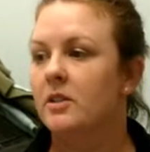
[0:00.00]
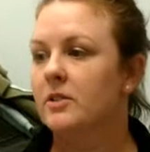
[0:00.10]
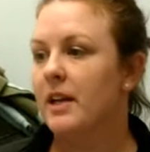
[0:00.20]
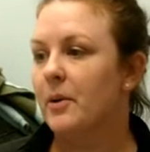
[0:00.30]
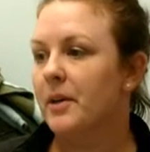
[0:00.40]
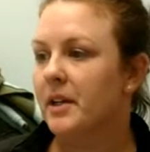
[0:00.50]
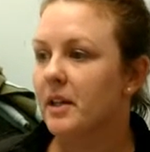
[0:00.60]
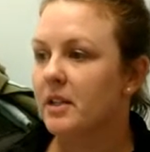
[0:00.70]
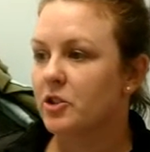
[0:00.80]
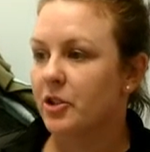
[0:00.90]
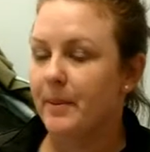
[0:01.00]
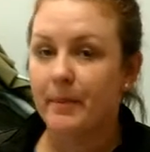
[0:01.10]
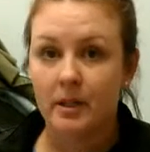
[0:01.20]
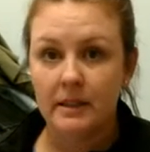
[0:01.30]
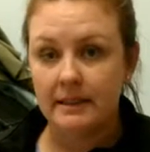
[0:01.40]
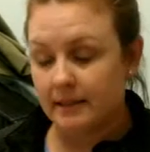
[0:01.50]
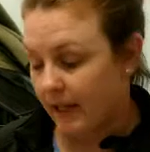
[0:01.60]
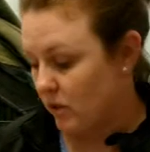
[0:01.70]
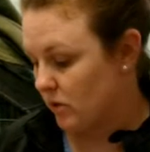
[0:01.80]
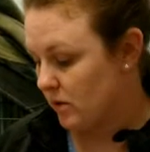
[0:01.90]
So now we're going to trim Merlin's
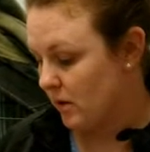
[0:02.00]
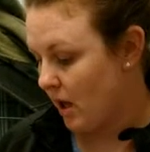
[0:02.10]
nails.